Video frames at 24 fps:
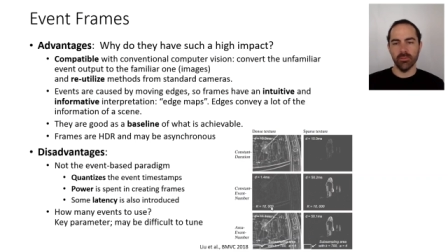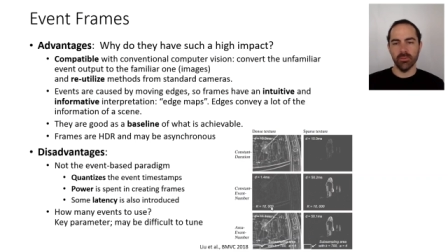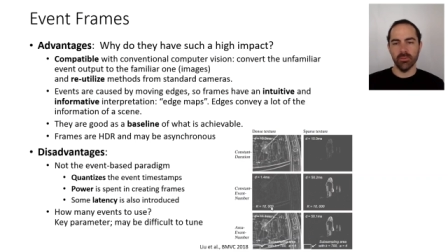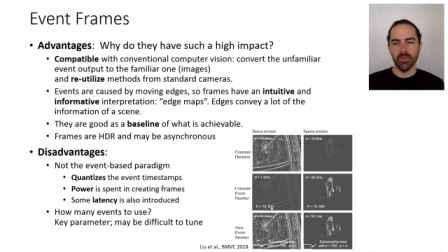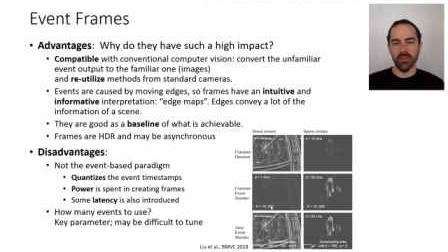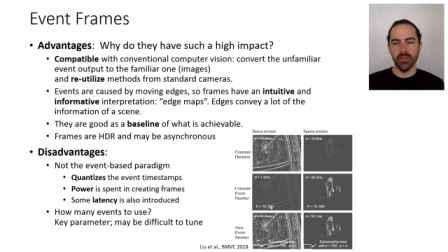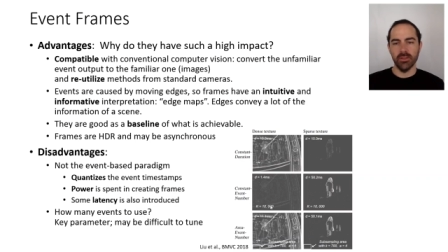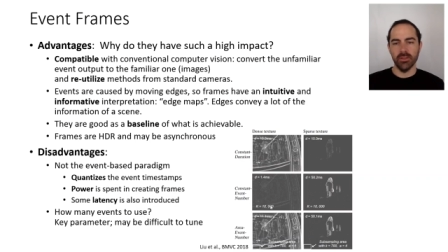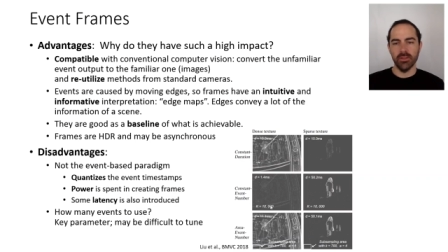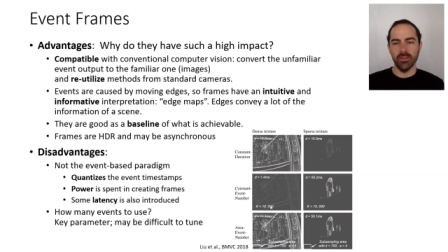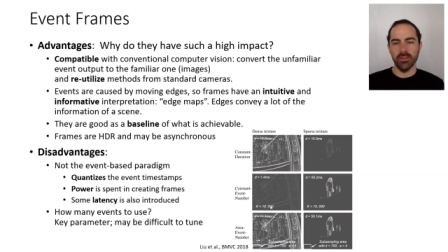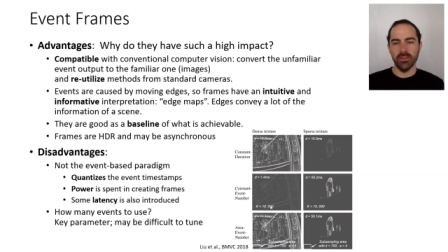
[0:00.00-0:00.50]

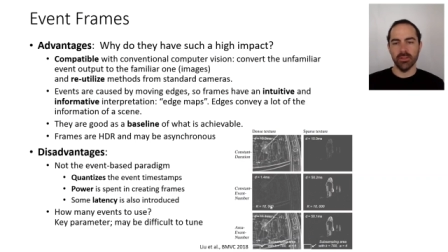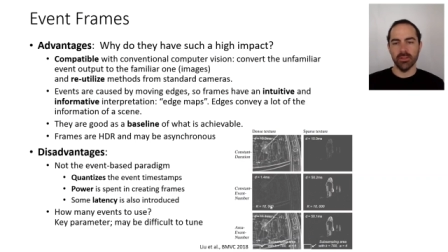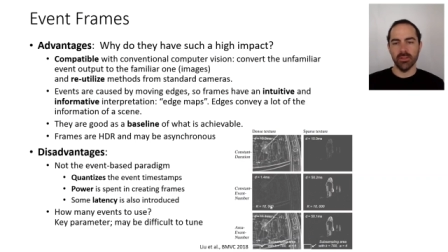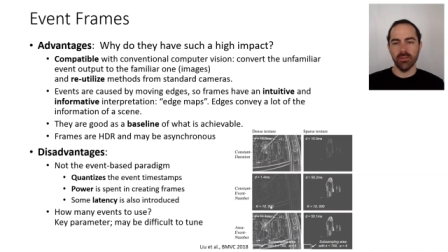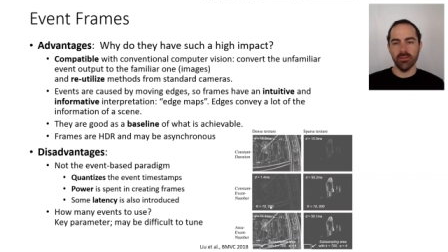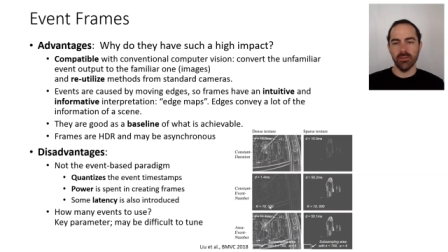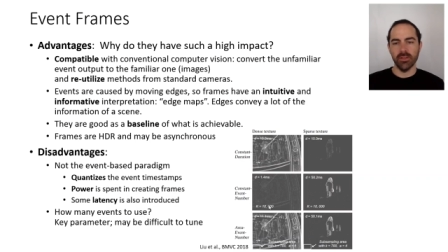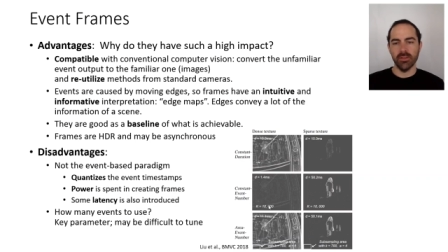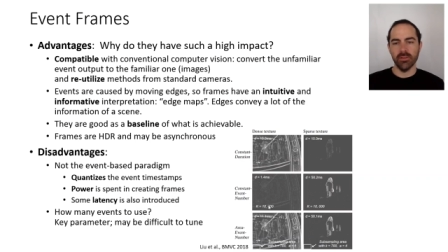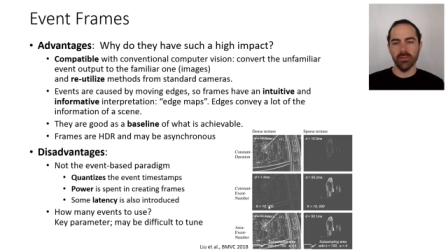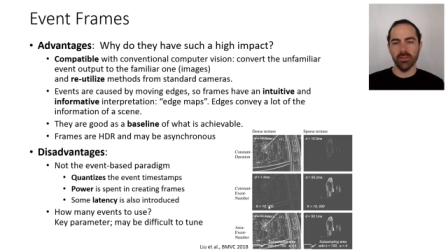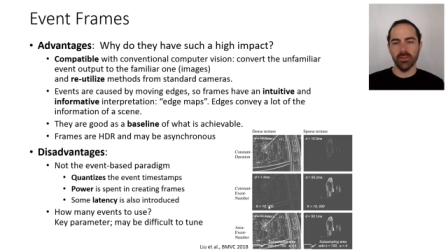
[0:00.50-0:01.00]
well these
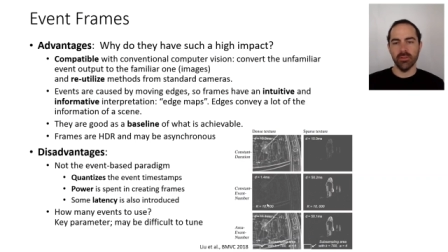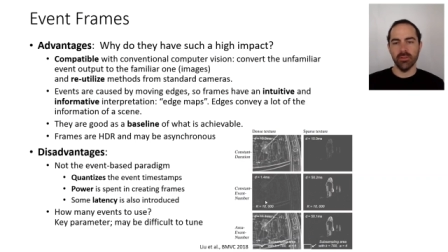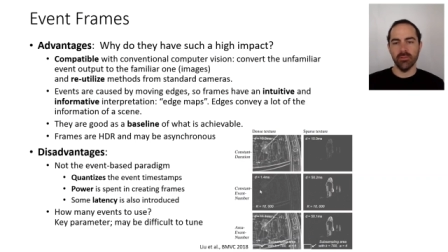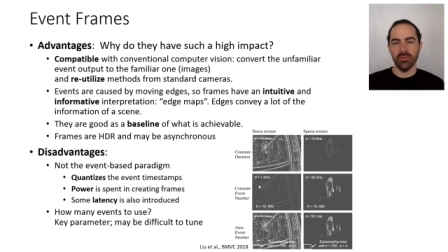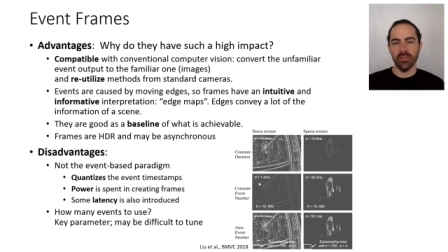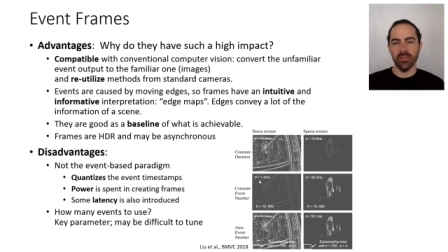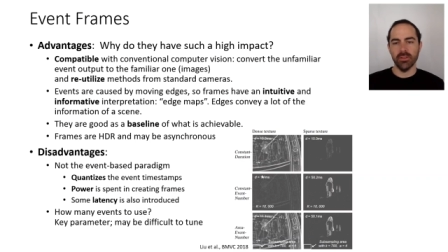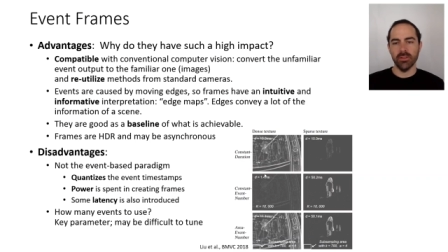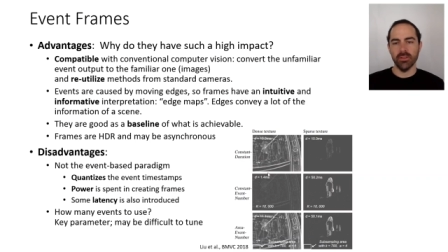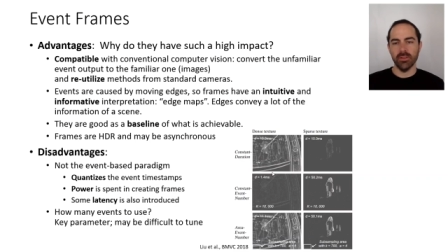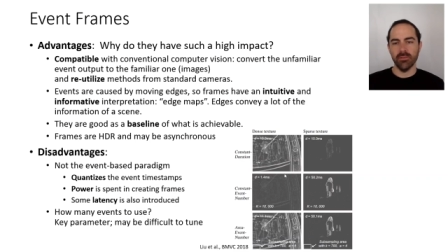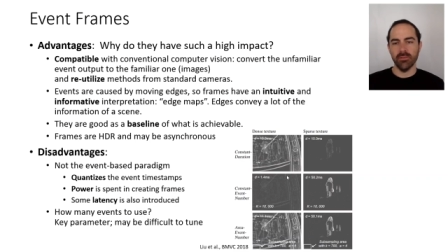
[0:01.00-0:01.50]
10,000
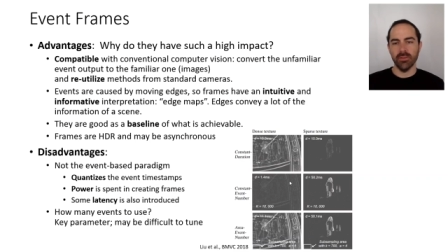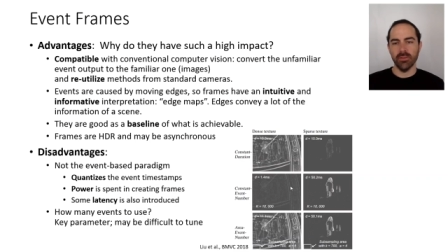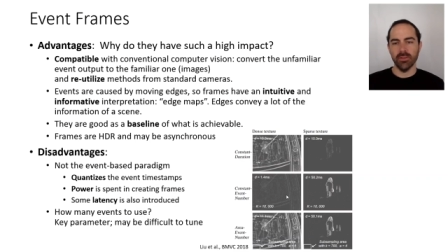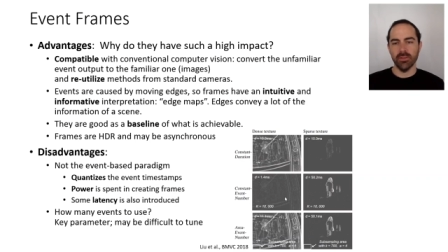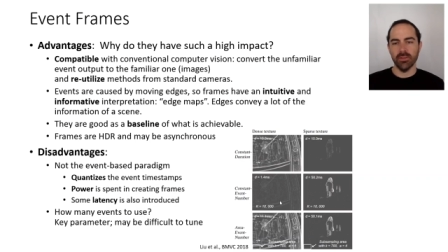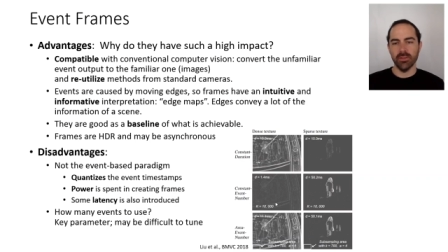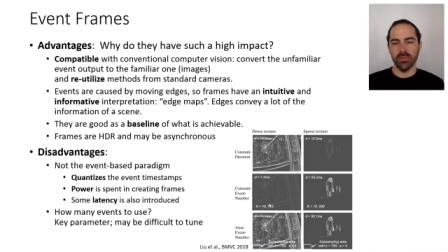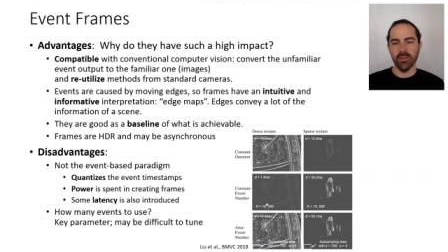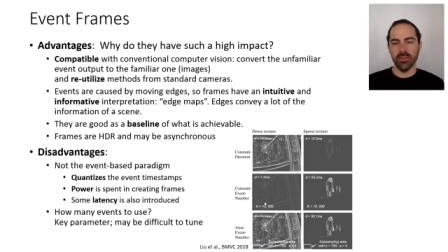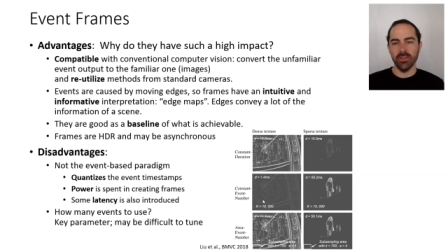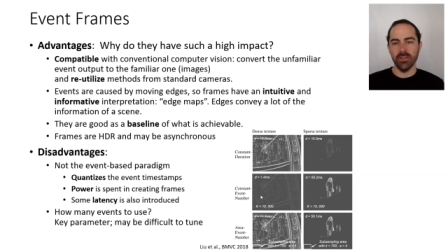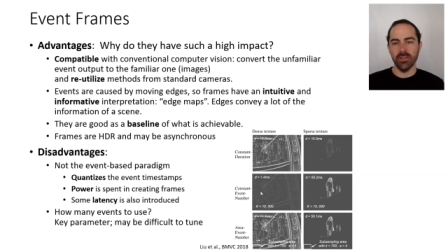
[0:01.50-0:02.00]
events if the
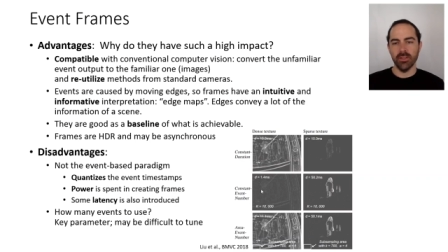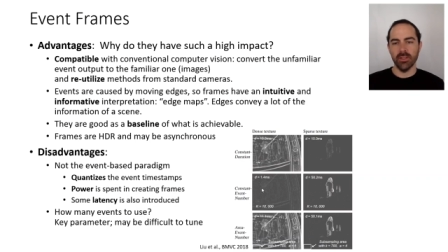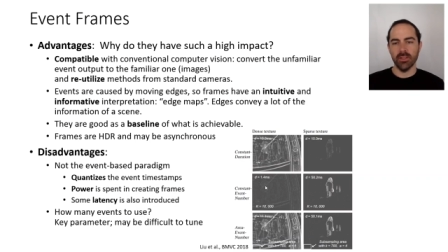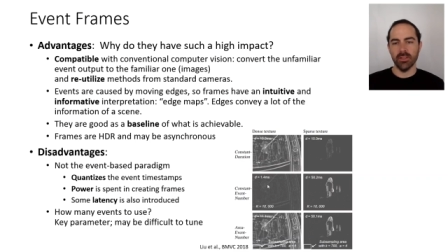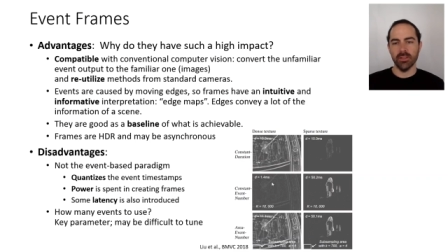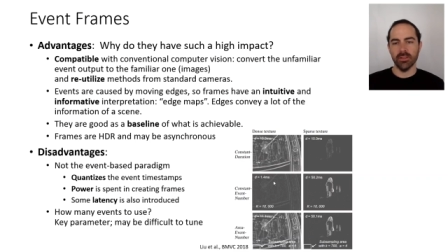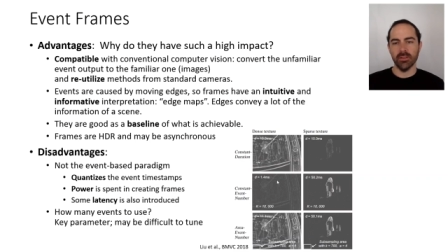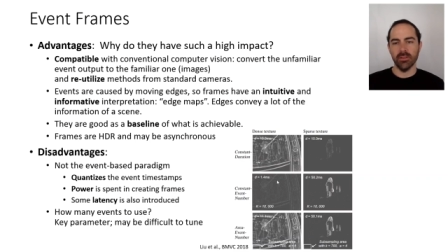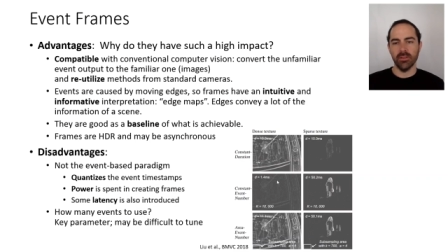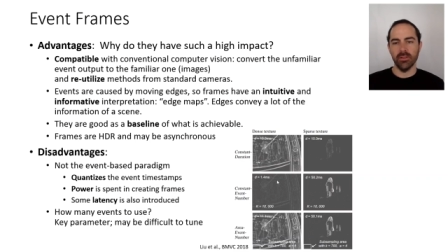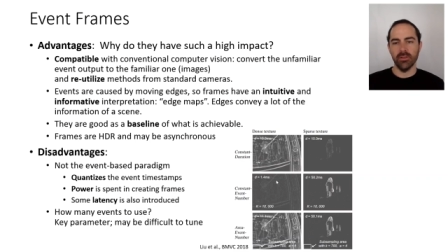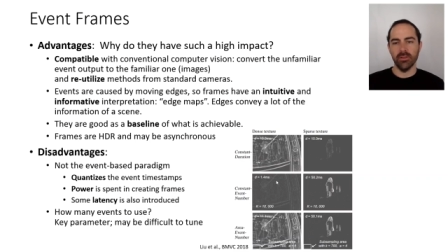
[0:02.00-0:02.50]
scene
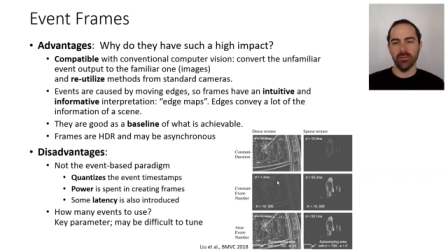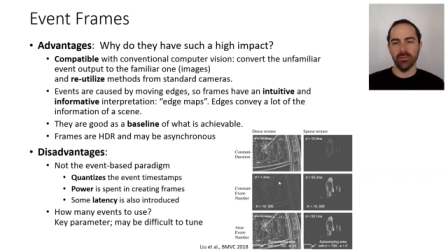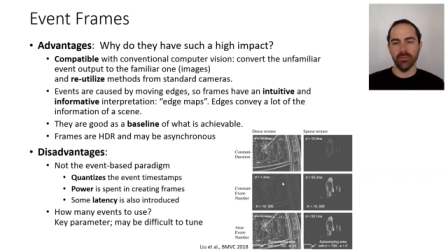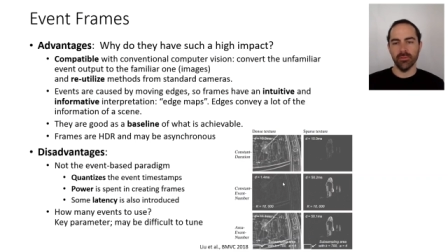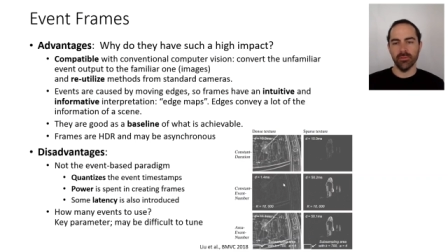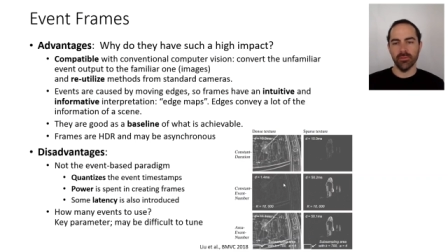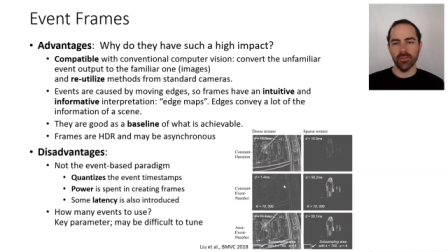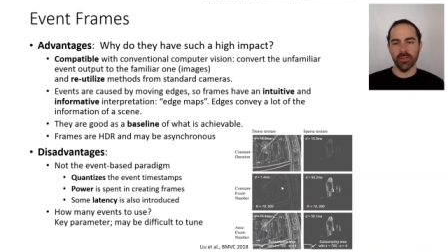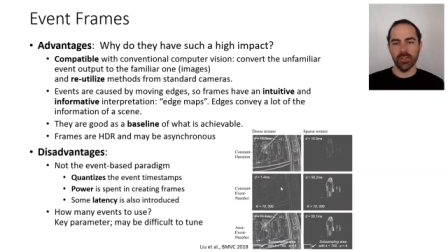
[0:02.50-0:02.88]
has a lot of